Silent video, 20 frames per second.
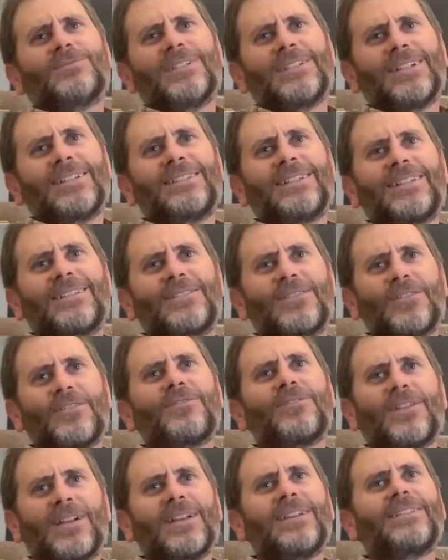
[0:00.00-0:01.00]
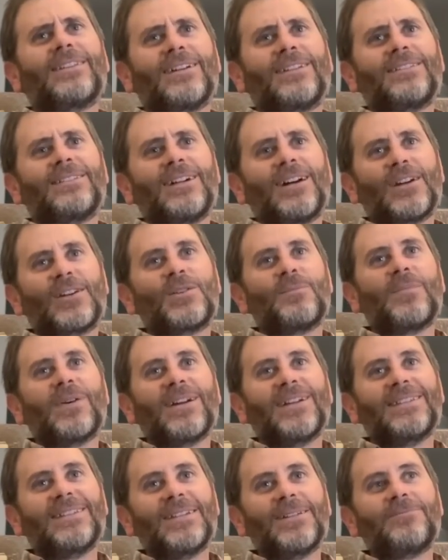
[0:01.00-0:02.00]
like that term. I like that.
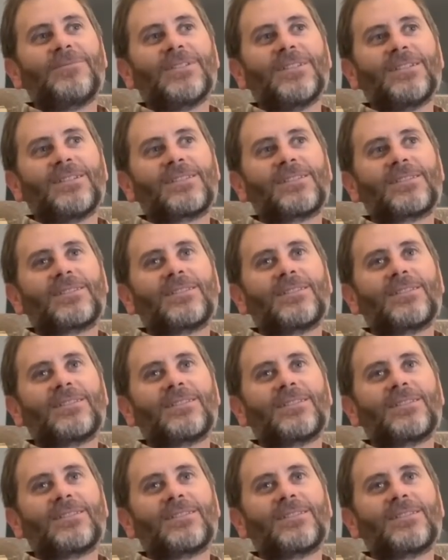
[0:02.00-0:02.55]
Occupying the emptiness.